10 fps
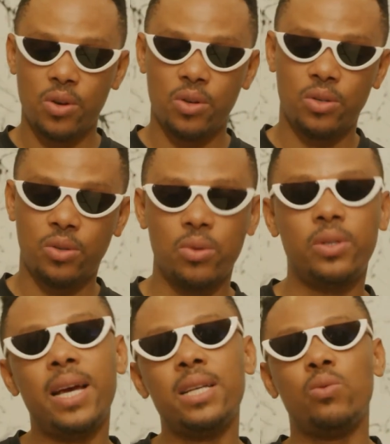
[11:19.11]
So
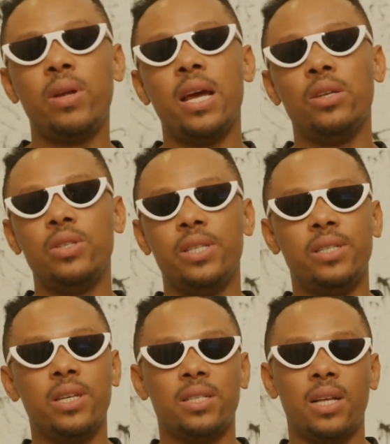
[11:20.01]
that's when I use the
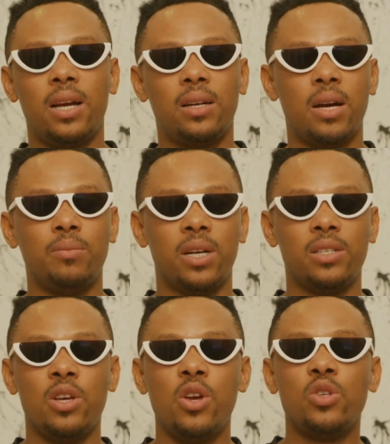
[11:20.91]
DSLR
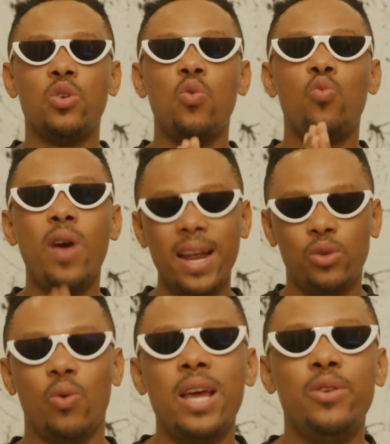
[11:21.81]
cameras. So when
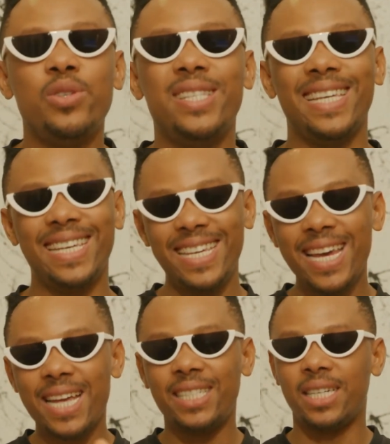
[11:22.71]
do I use the
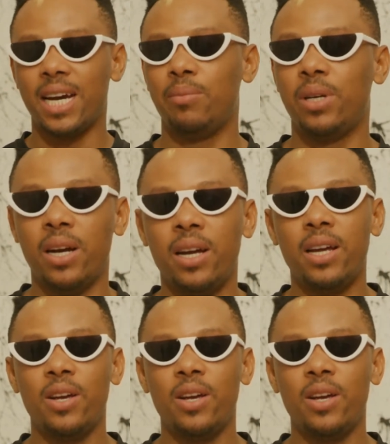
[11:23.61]
ENG camera?